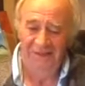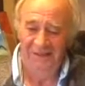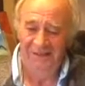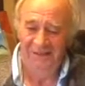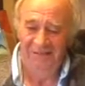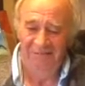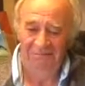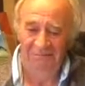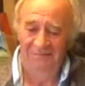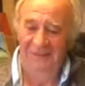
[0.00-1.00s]
It's
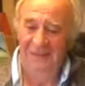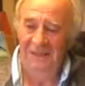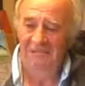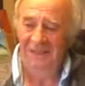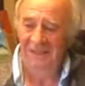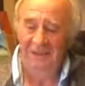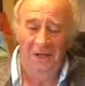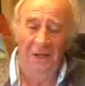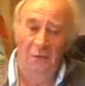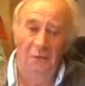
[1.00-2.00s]
well, I
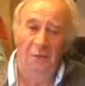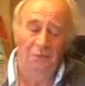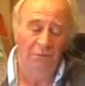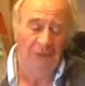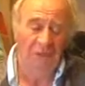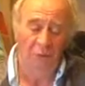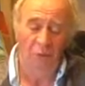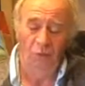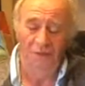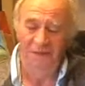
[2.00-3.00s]
wouldn't believe the
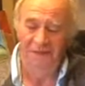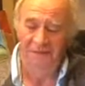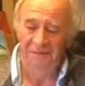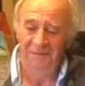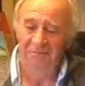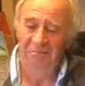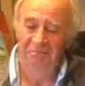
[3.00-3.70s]
whole bloody thing, but